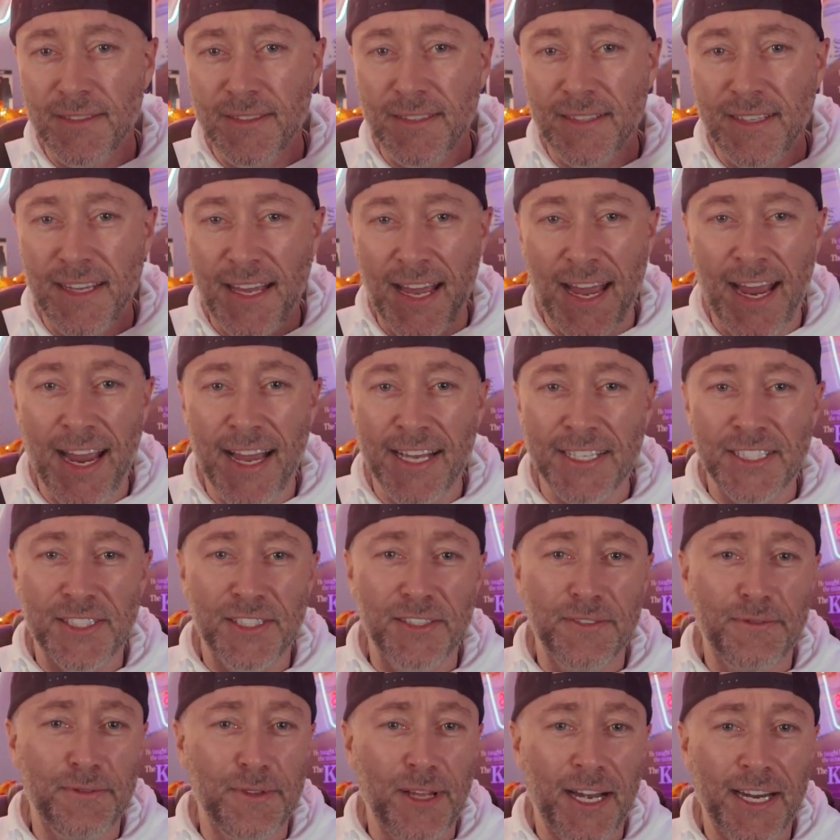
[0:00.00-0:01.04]
cast
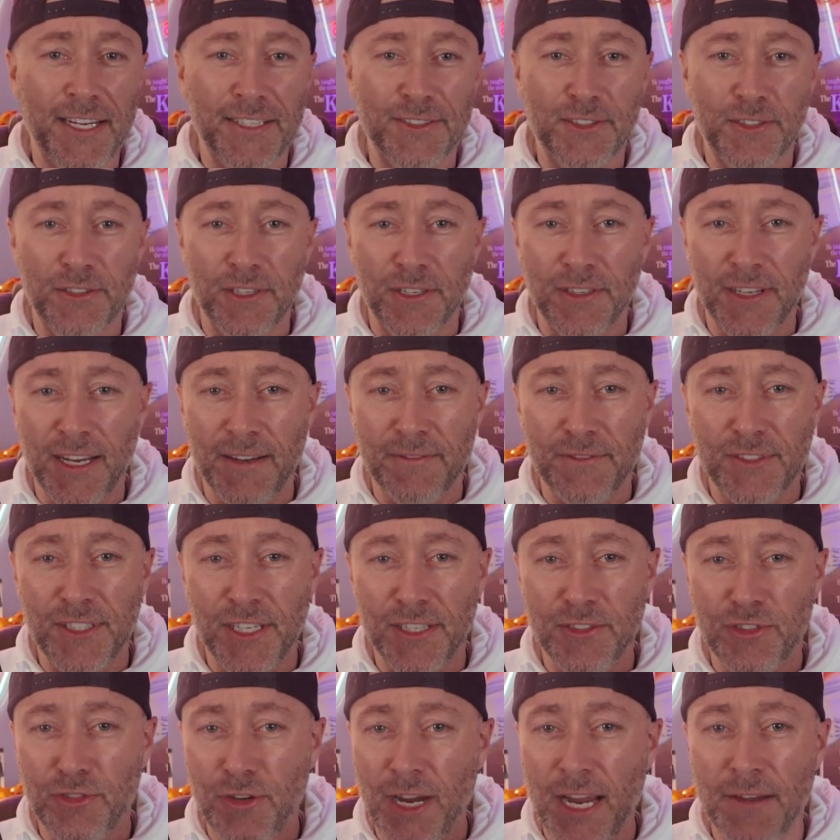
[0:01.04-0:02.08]
of, like I've
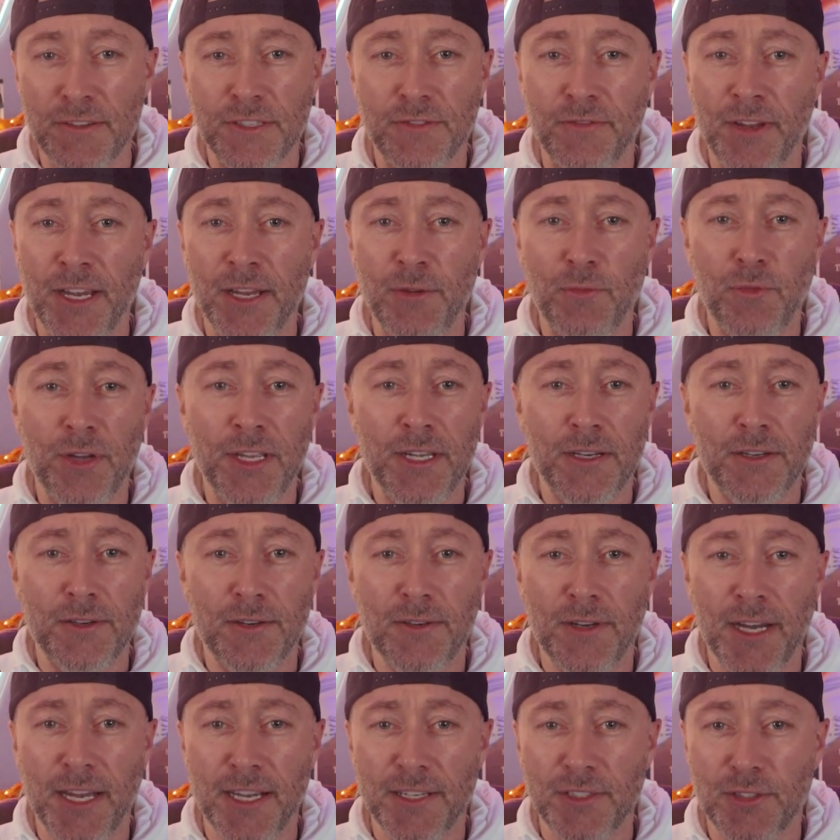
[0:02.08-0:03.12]
said, Travis Van
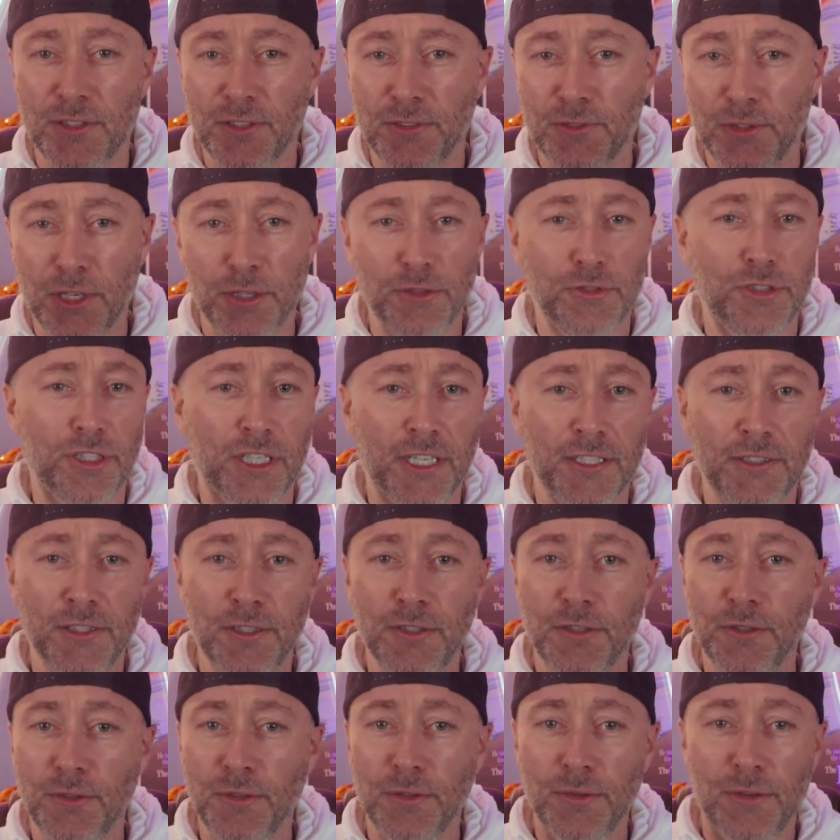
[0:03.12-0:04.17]
Winkle as the douche
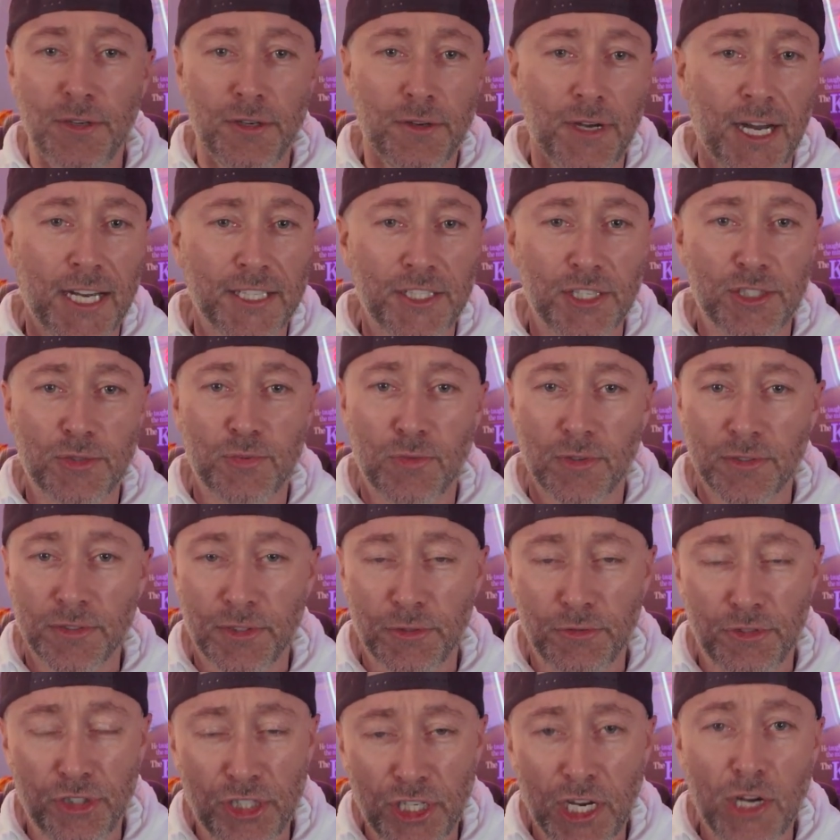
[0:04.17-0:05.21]
canoe, who I just want
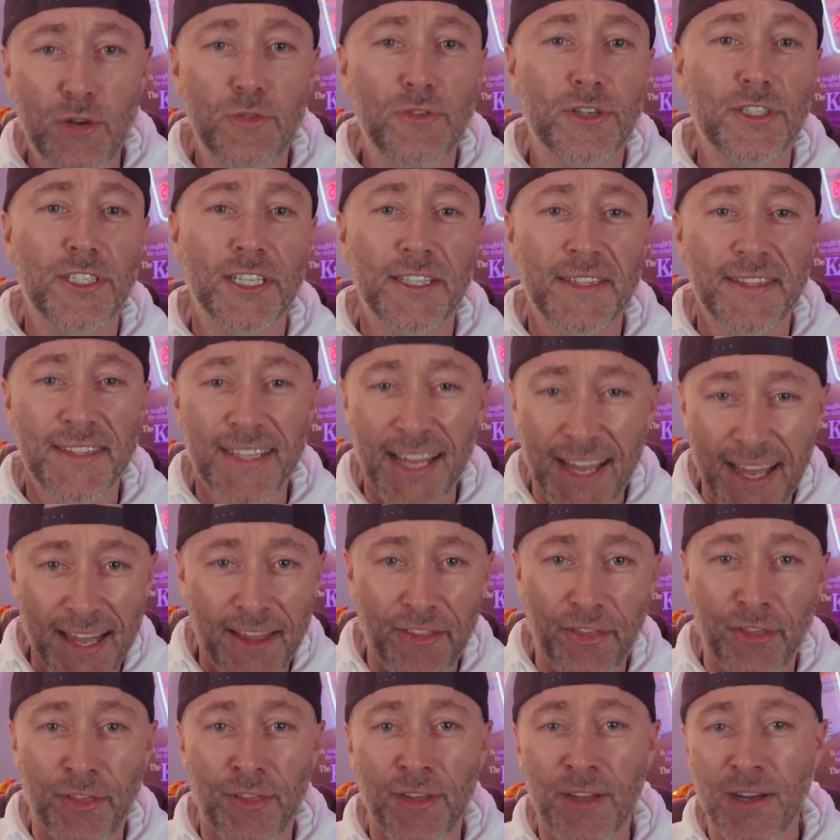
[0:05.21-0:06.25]
to choke to
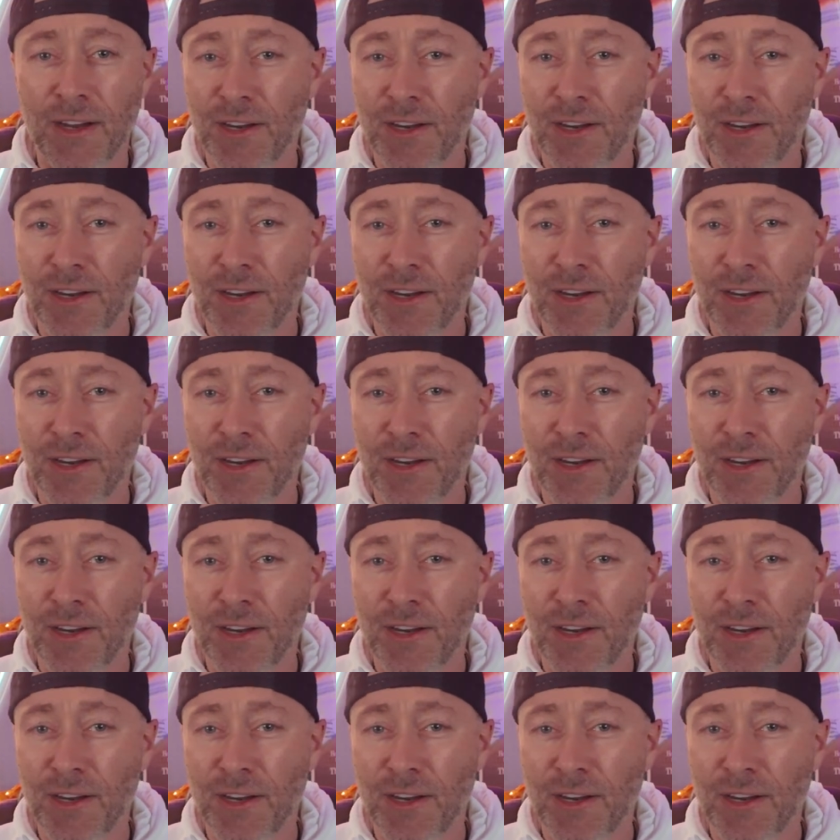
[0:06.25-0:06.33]
death.